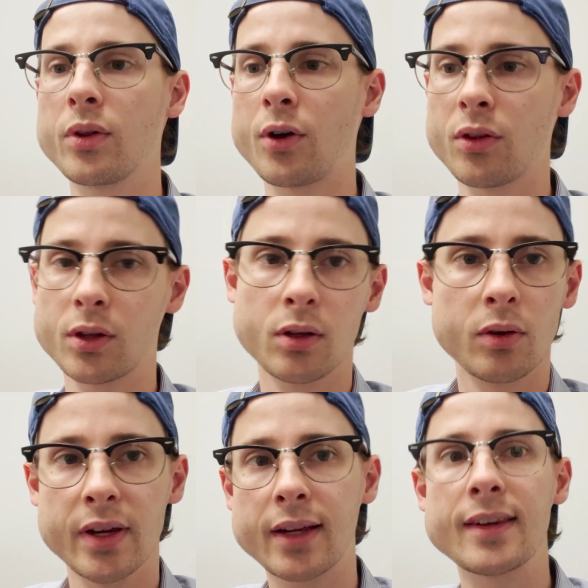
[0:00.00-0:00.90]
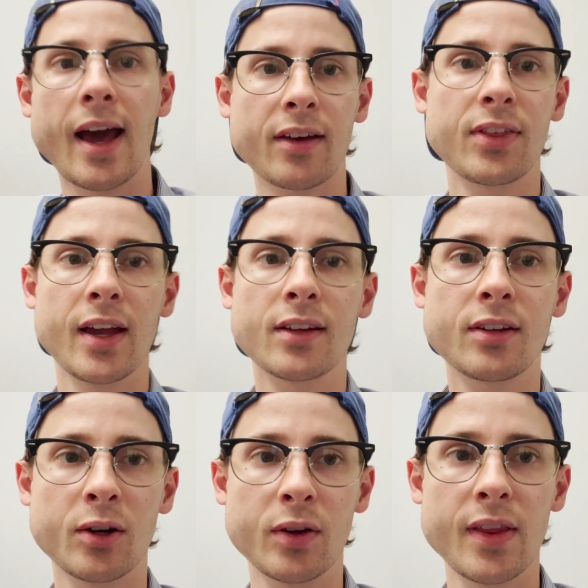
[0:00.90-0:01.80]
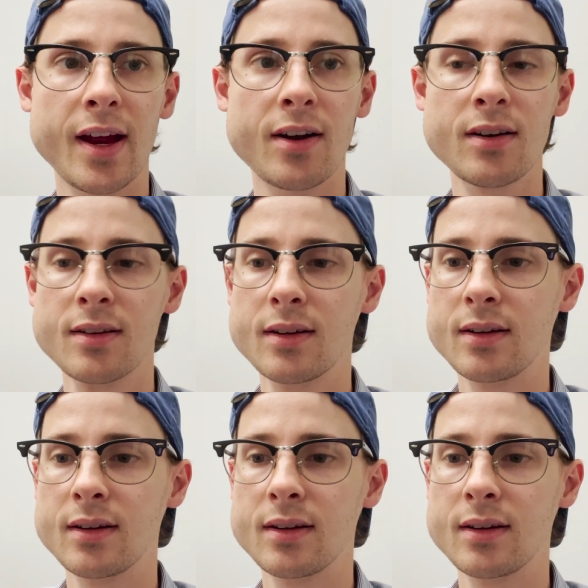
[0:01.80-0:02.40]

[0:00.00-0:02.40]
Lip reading: with all the little knick-knack things here and there,